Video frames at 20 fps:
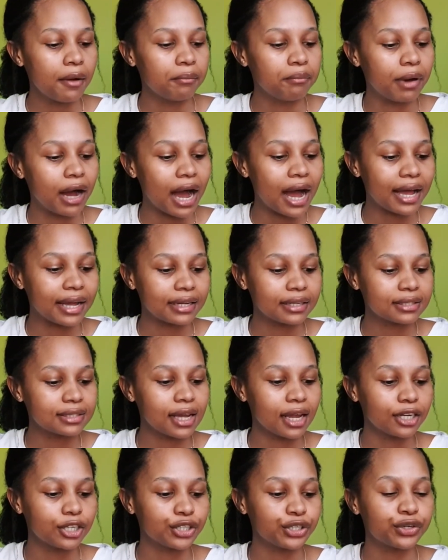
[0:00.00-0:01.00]
by
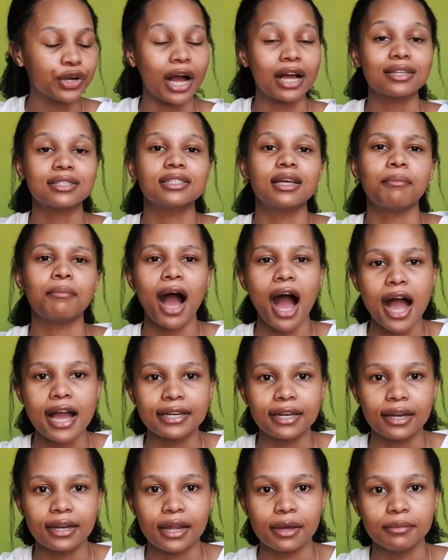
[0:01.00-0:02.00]
telling you guys some iron
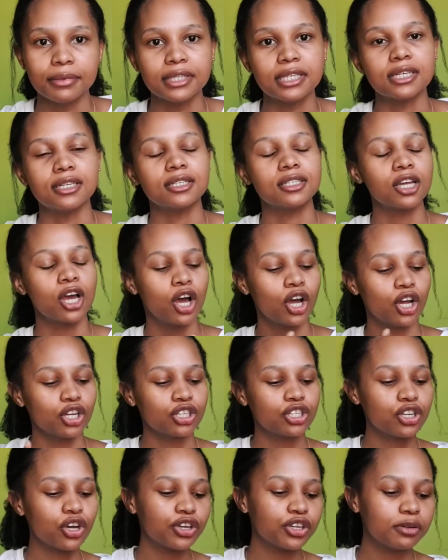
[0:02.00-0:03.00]
inhibitors.
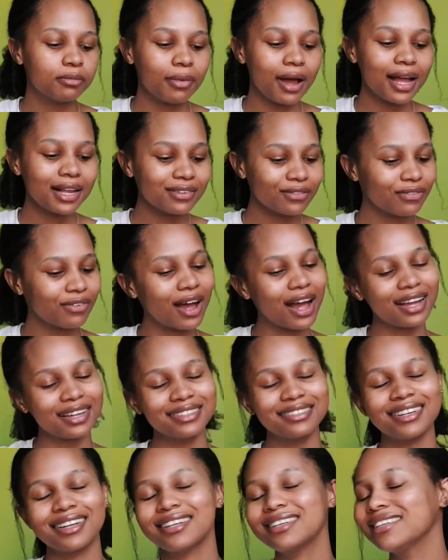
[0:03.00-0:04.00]
So you might
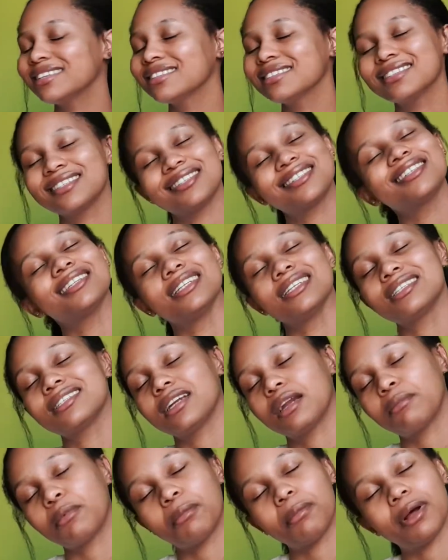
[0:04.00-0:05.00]
find that in this list that
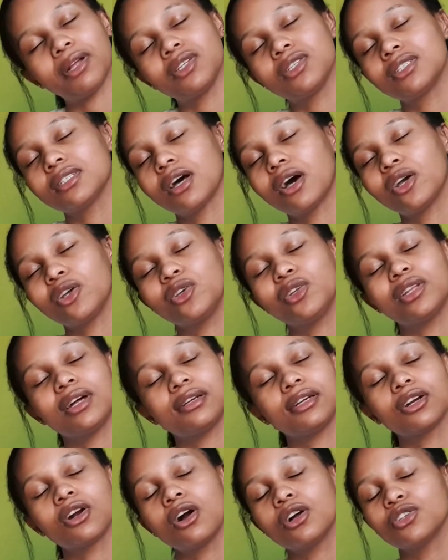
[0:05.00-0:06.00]
I'm about to tell you that
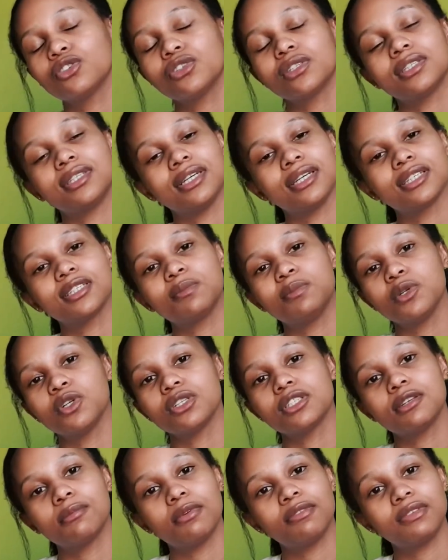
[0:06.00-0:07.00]
it contradicts,
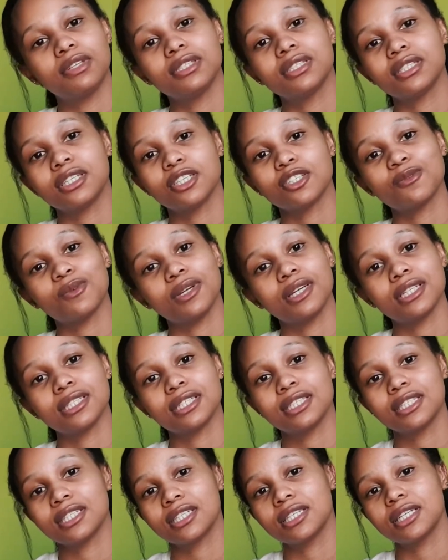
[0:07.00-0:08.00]
because some of these things were
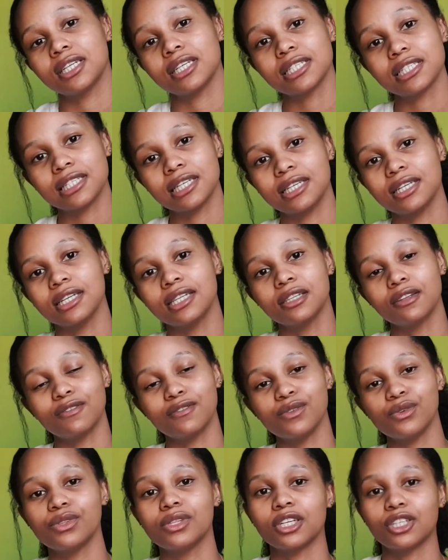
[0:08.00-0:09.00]
listed in the
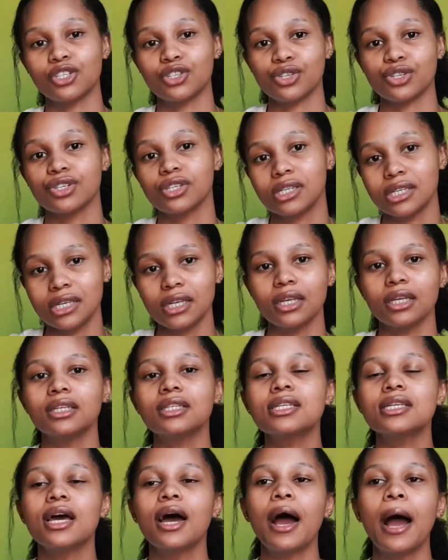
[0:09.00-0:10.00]
food that you should eat.
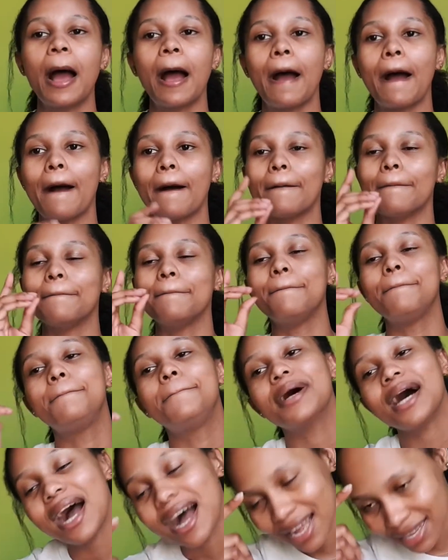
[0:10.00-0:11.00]

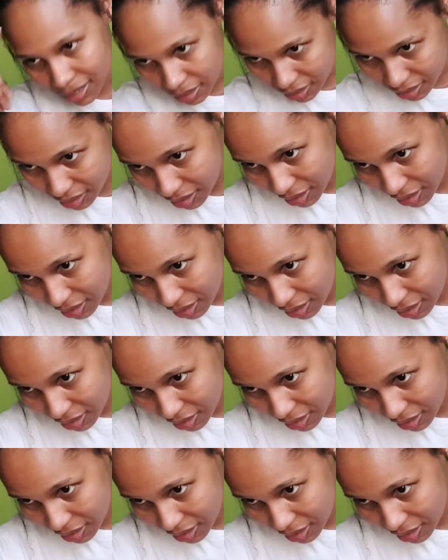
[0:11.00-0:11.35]
But